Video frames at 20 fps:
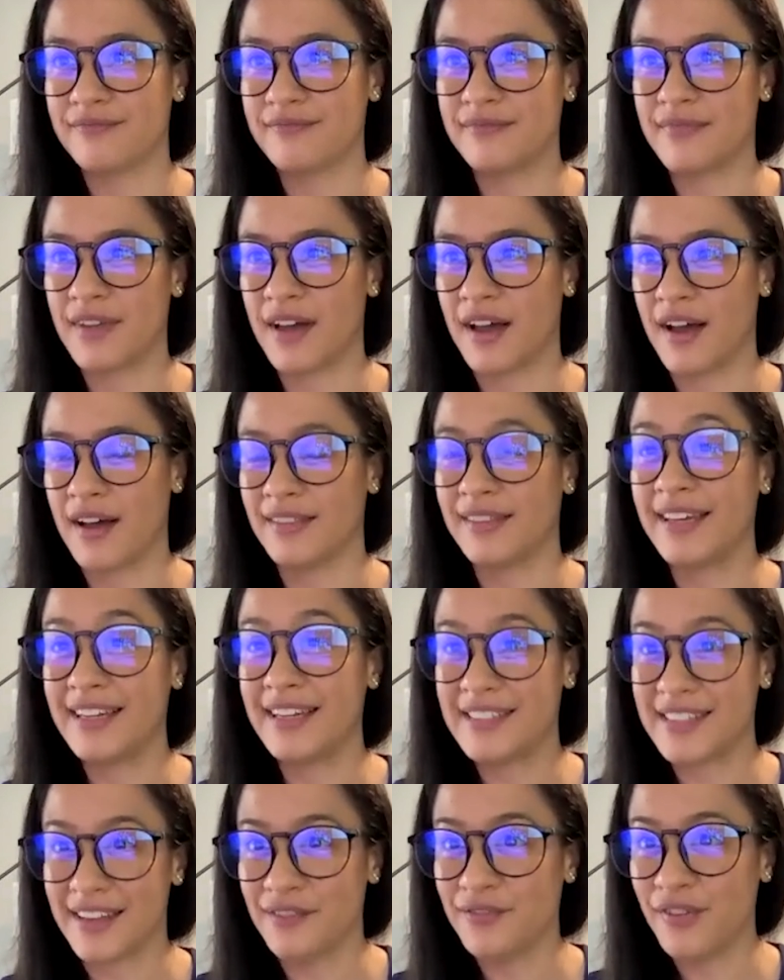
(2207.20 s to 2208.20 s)

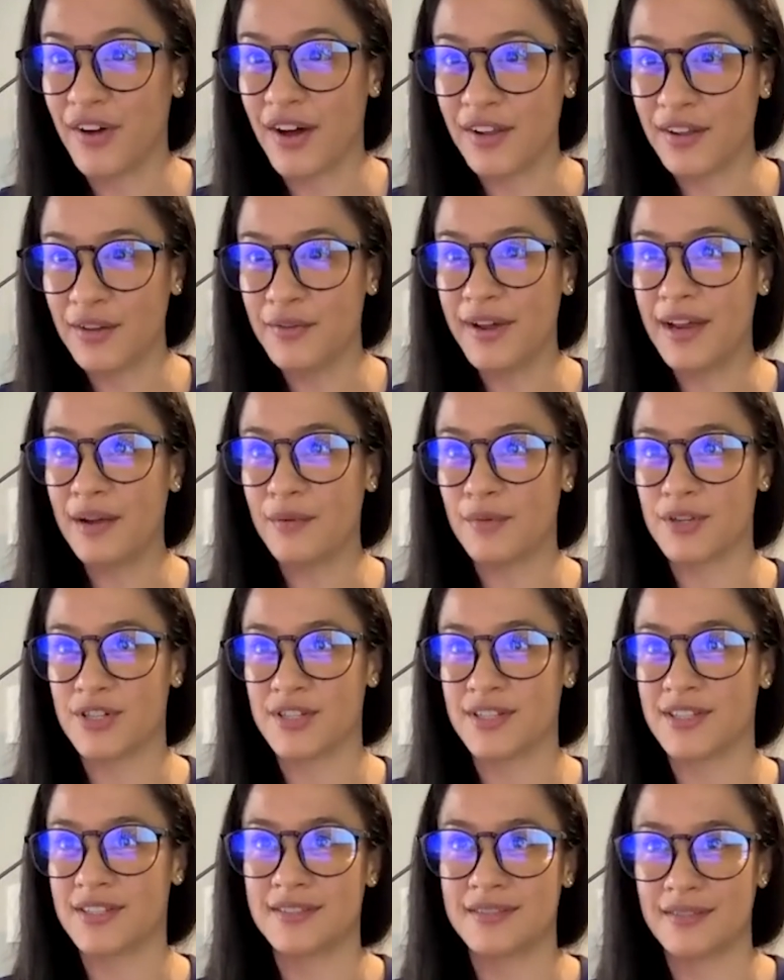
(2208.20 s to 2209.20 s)
LinkedIn following, which
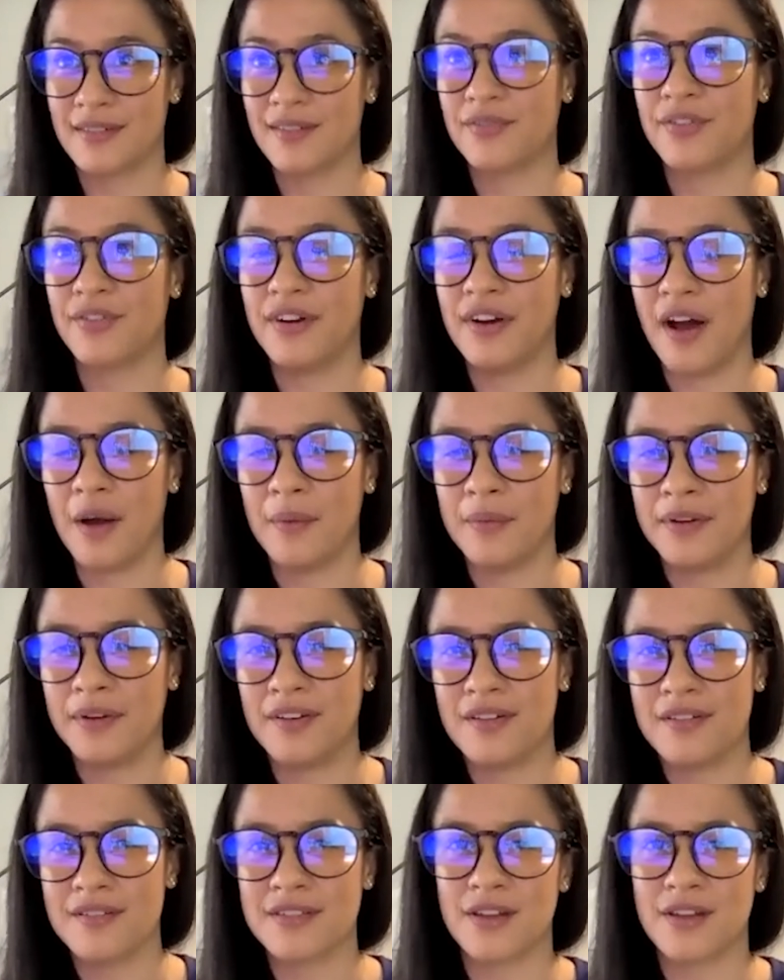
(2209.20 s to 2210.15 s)
is phenomenal.